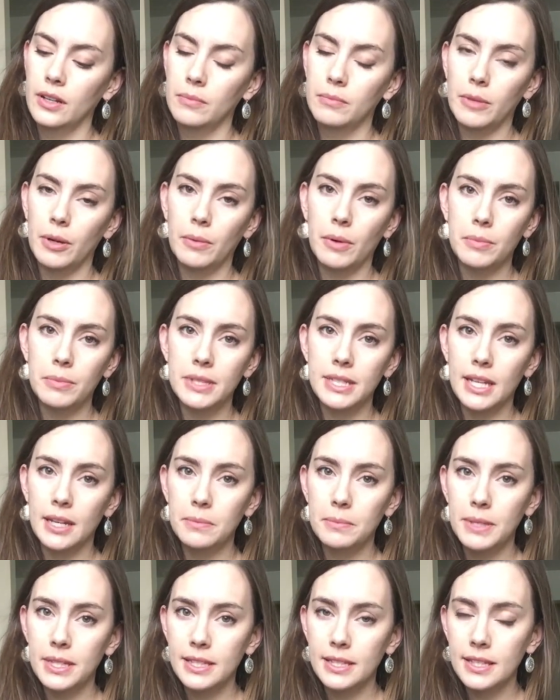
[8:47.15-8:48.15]
my web design
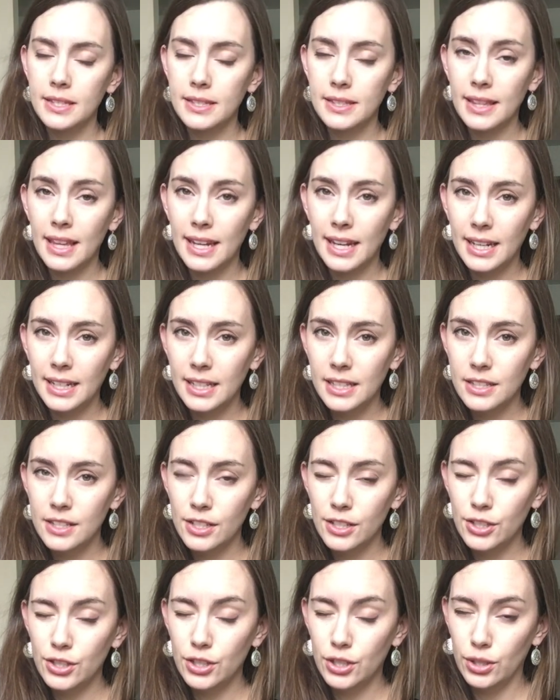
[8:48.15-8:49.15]
business that I need to
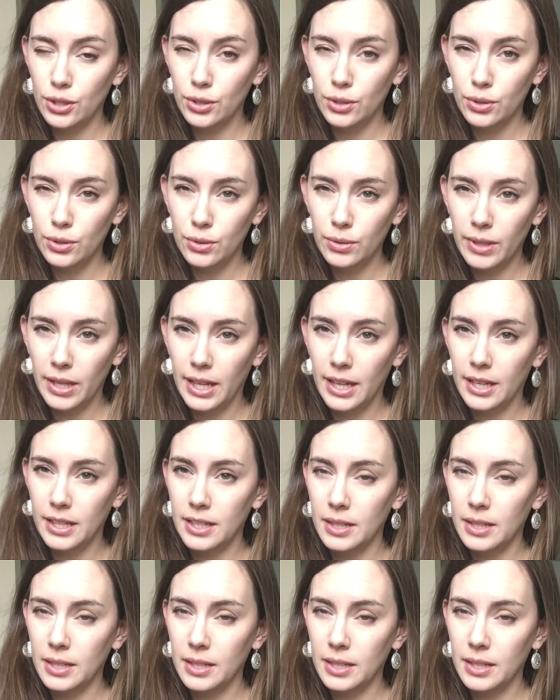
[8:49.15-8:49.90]
do and